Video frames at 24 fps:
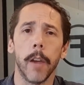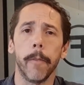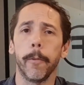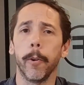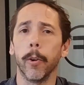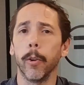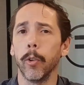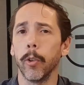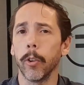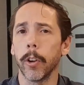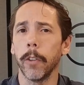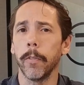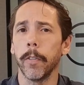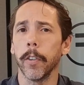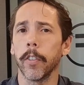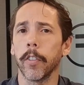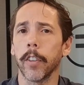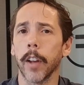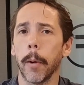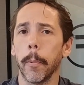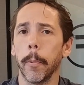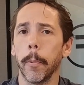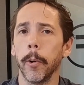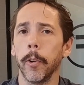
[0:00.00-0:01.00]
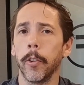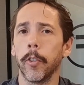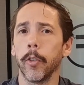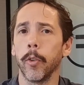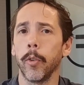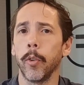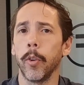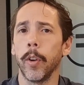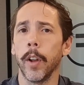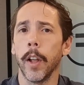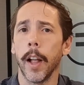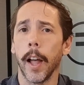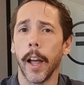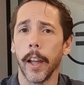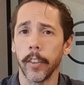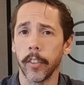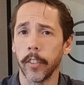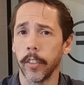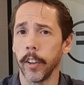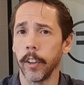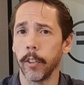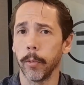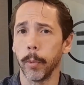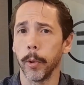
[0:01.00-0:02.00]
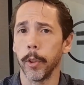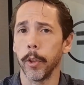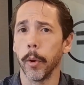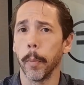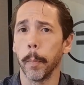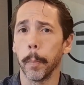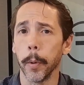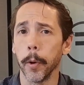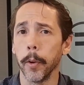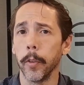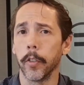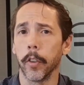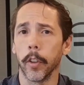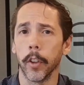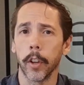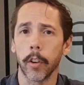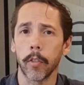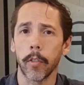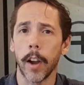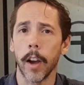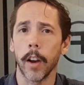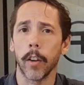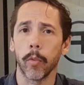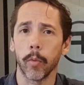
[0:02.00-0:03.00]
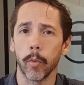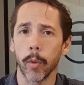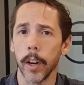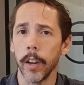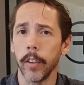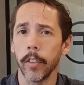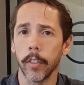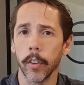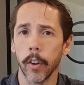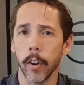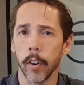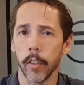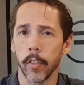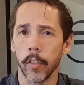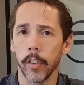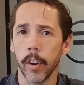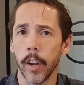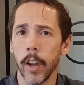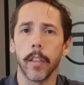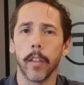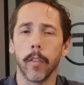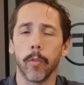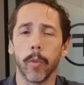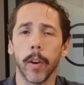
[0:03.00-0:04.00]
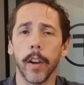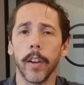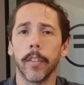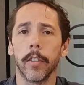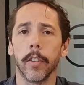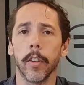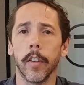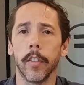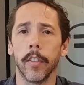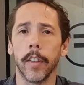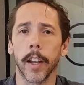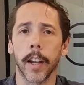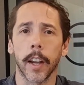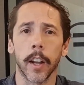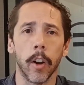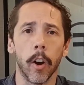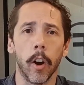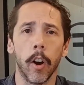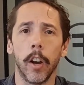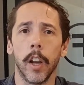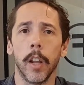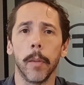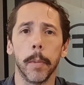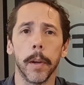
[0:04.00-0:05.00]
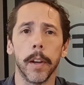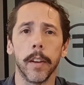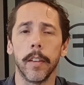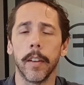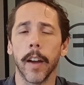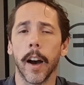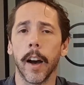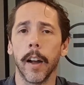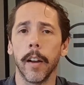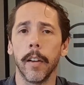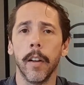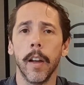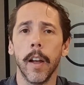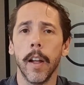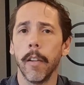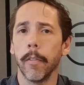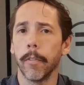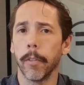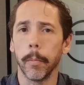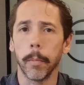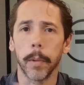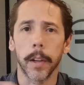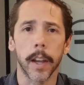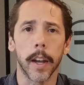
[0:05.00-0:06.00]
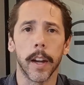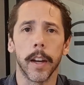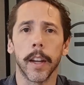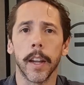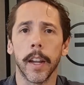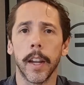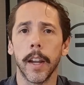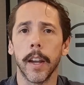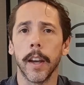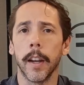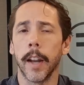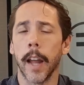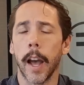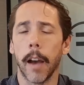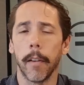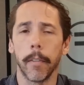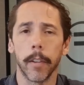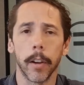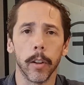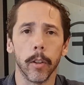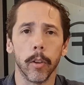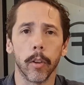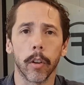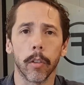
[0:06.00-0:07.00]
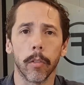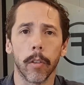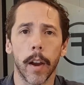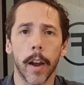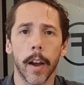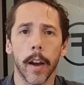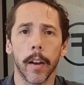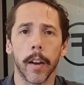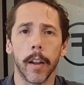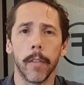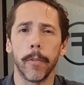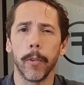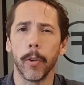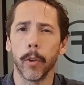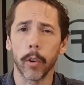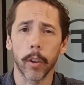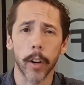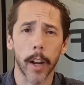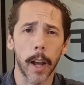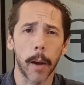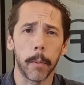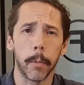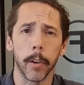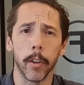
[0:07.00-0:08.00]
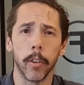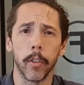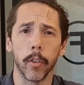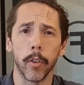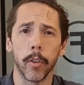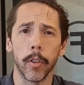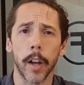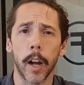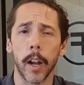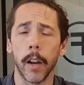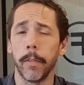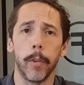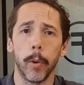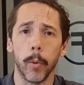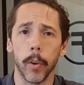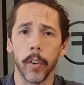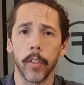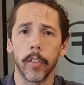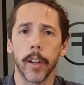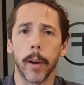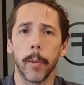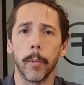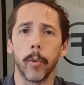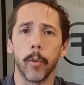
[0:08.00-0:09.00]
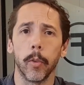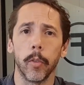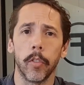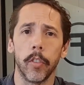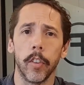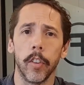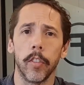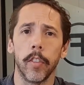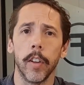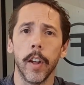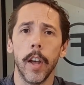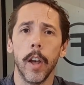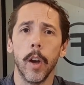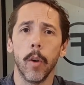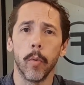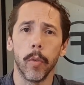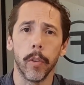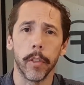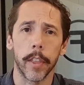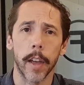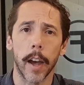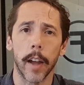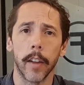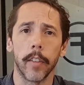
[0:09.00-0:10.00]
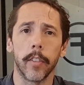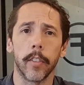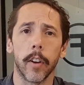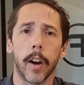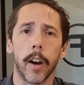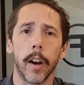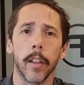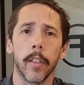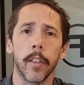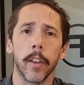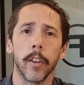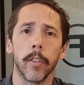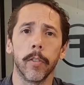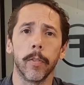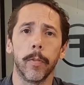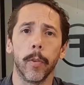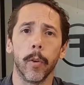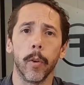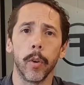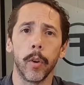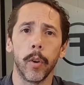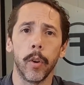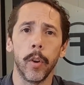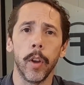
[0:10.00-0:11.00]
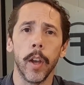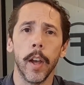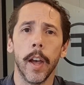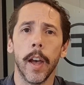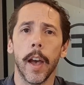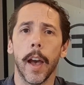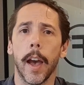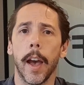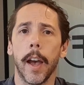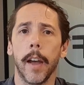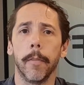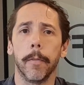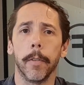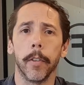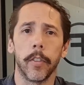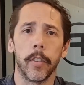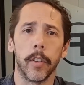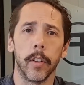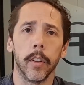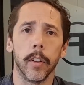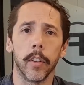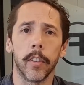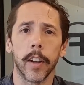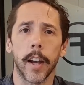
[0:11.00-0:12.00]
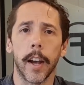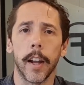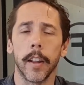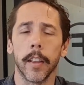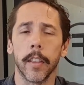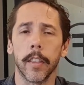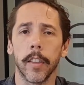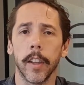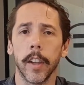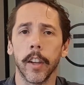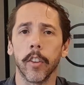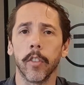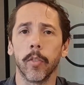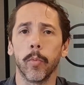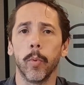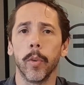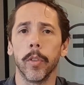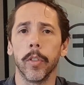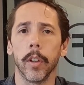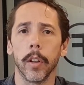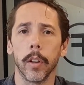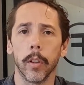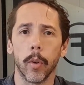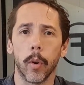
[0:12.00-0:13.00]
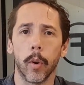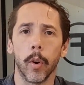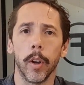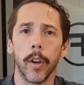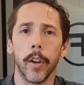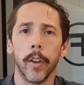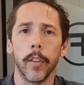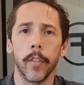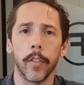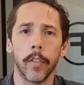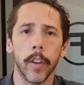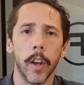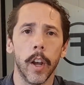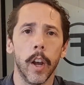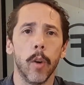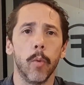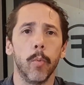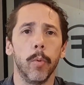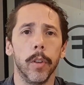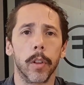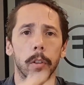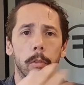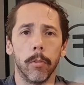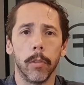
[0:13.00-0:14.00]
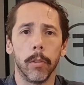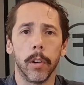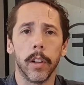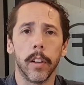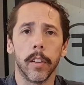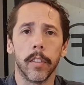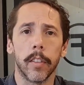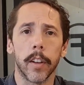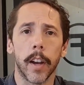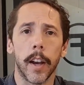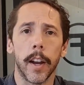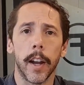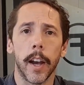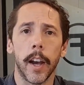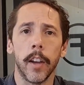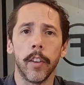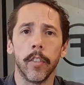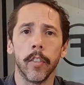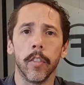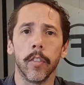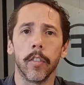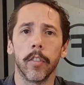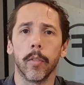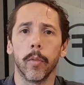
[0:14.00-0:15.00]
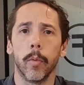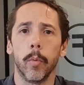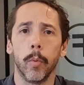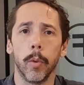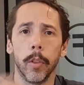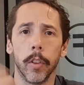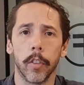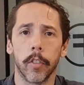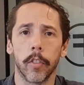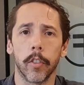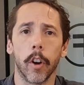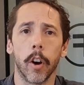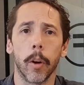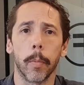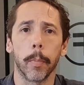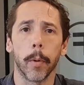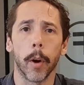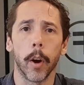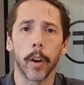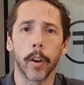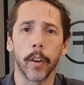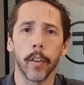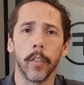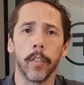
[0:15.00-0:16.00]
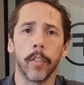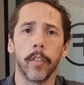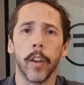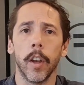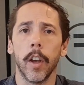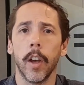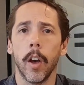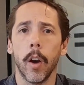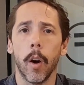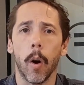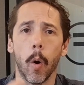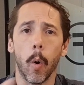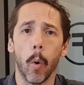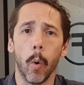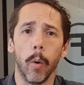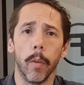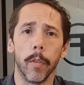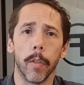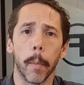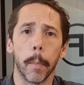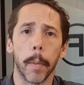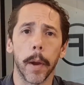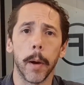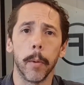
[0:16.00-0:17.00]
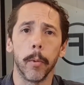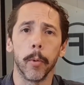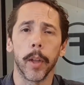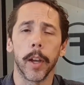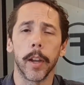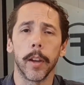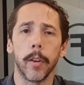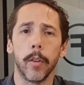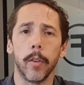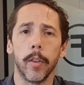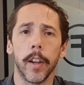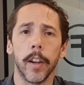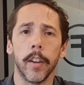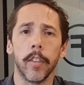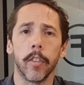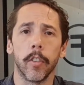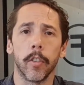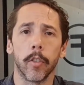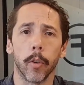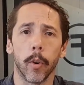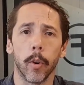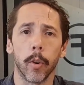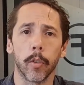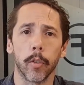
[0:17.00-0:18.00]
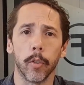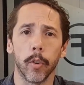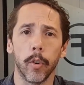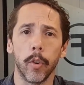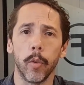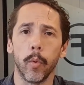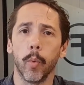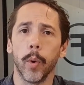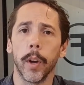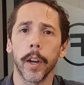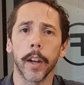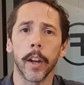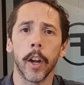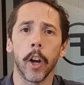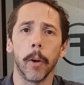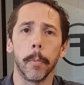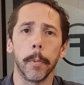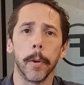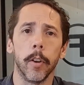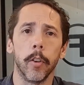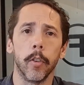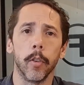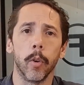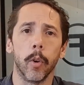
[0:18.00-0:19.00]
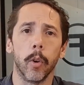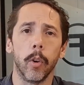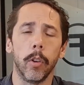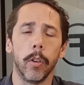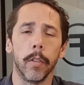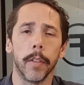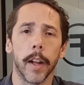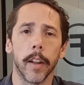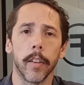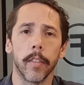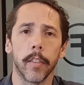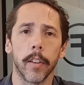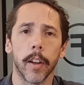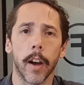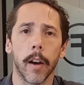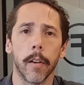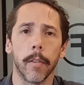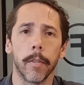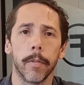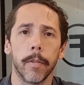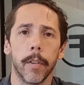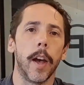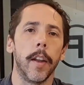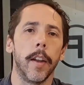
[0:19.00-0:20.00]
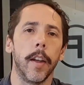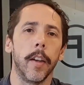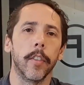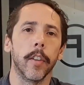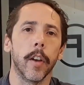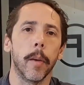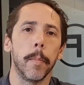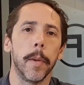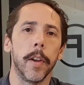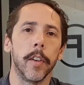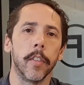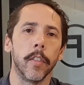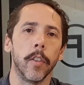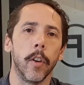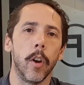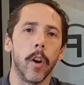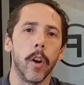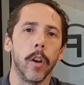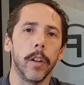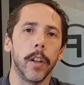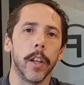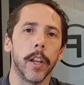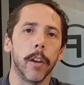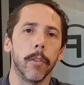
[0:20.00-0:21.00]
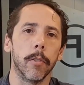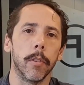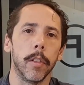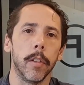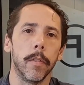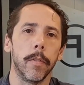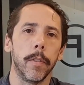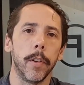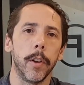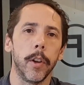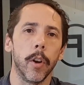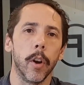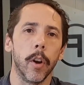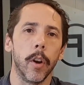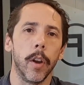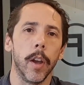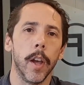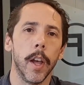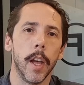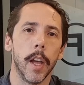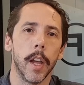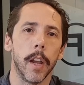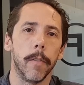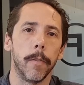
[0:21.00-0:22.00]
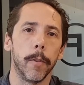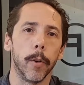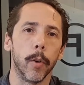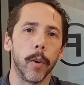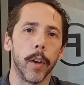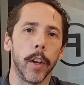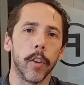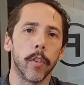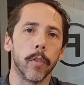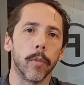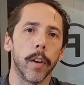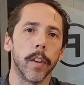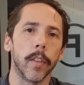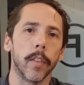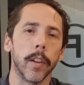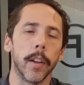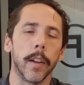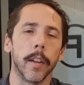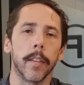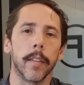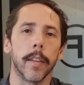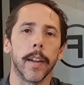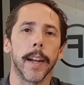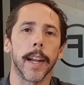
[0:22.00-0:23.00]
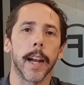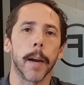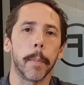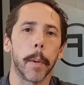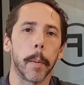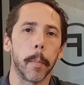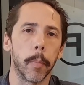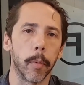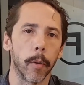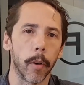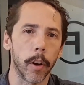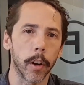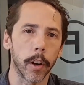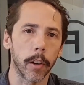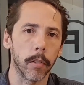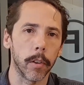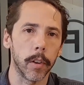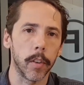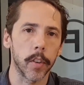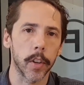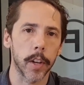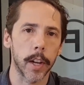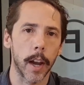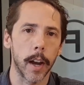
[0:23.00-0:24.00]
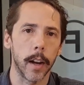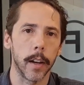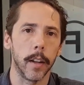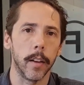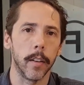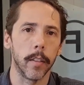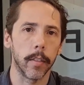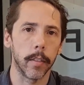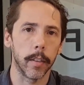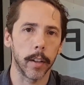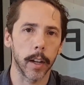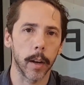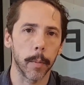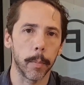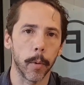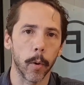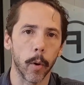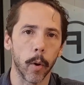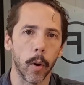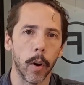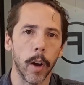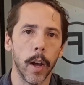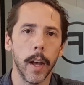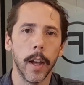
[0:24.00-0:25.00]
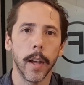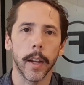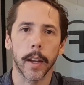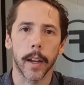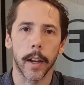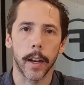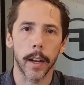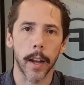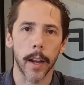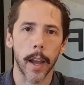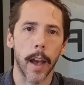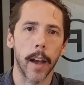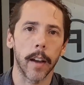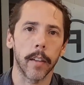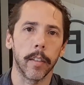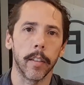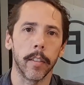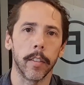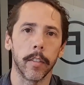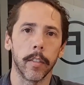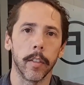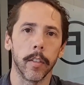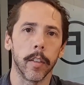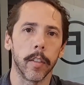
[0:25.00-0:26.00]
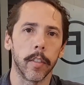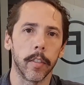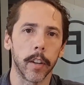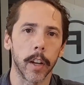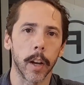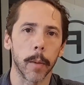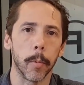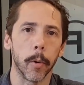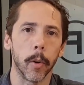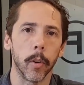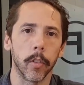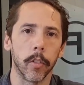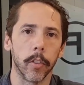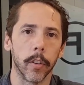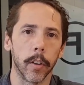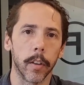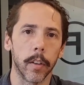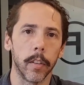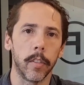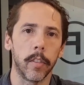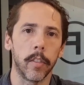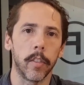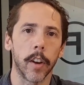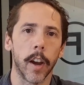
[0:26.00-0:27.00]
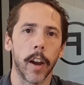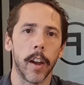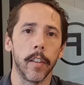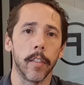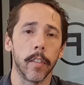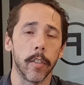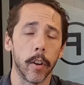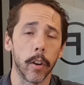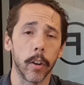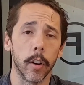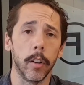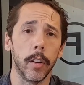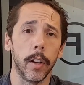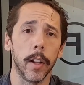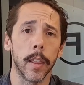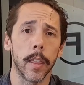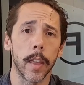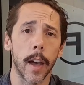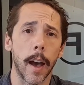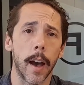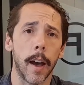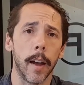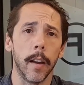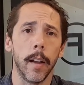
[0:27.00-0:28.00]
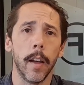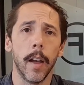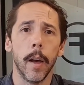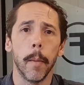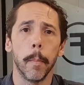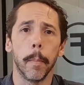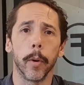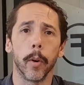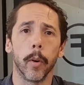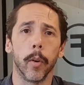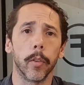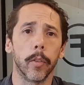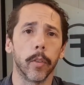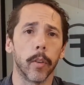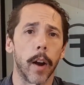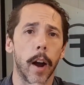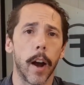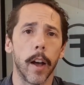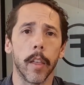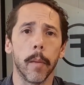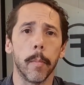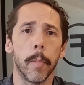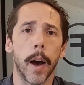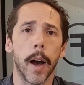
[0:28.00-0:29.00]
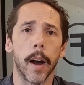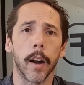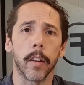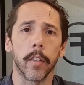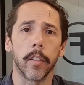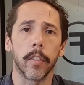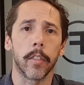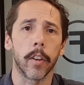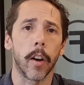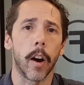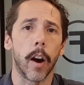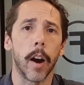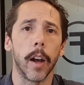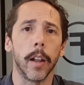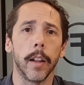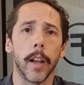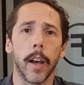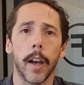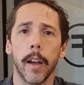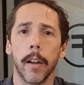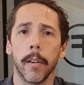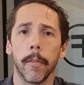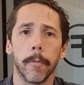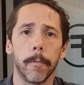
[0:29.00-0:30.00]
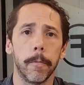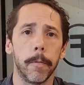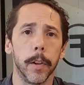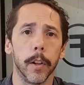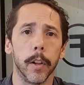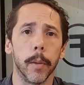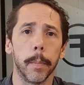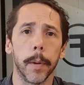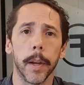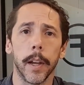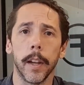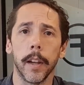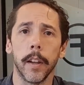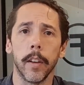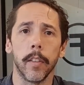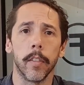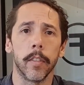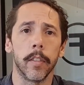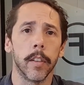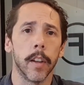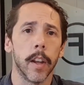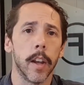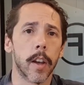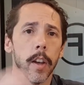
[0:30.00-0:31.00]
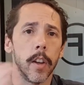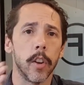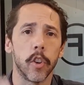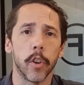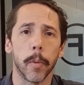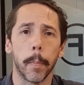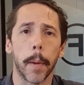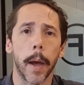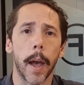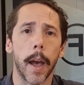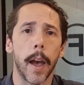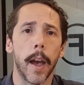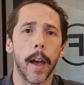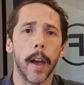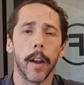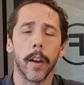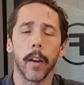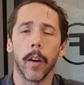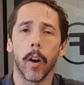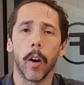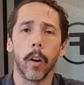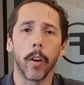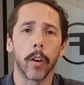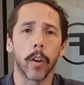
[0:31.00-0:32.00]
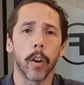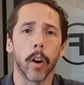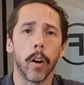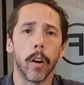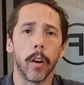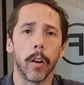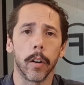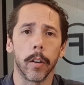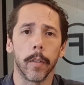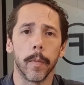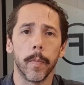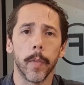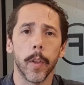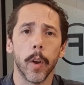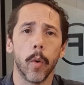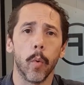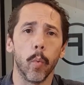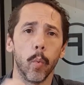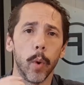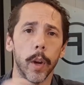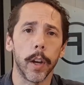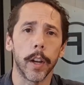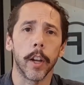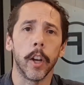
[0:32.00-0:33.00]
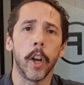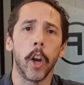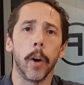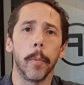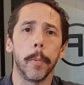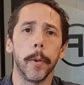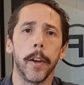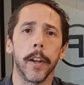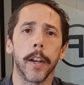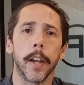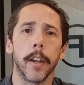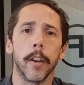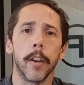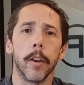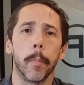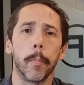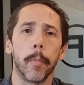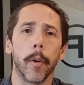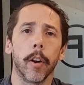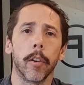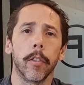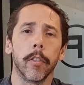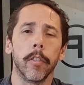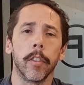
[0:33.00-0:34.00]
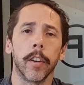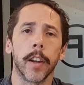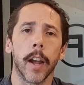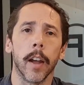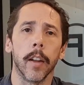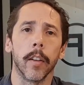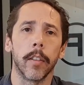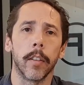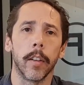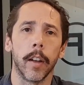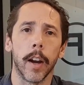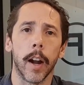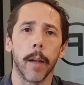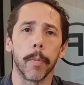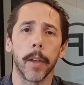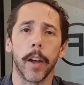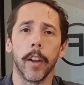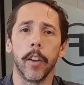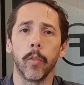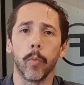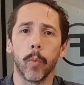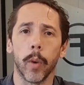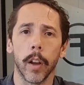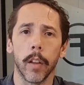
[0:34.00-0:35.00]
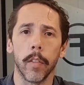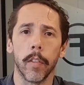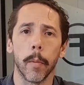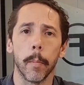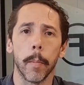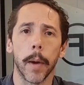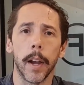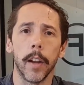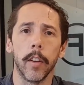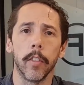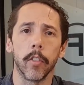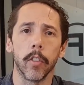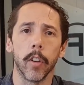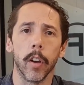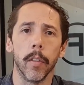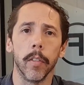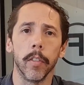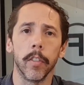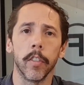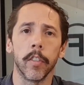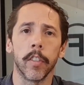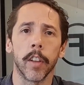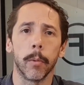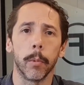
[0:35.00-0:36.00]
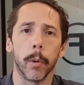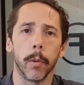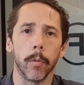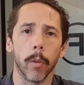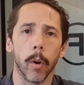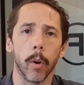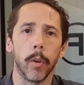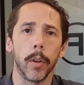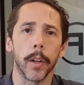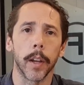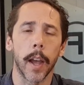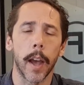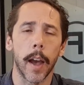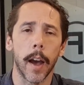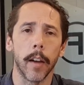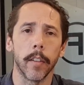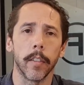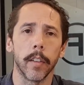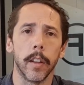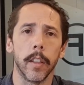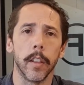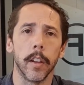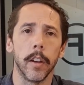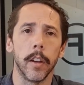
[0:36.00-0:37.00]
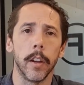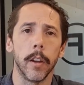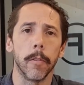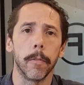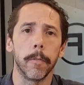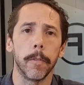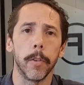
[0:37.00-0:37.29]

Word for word: If you're looking for someone to assist with your boots on the ground research, the research that can only be done from getting here and having a look around. If you're not able to do that, if you want someone to assist with that side of things for you and facilitating things with the lawyers, with the real estate agents, with the stockbrokers, or the people that you need to talk to, we can help you to do all of that stuff. And as I mentioned earlier in the video, if you're interested in setting up a brokerage account in Singapore, getting access to the Singapore Stock Exchange, not only that, but also other markets, Thailand, Philippines, Japan, Hong Kong, we can help you to get your brokerage account set up. That is one of the main services that we're rolling out in the near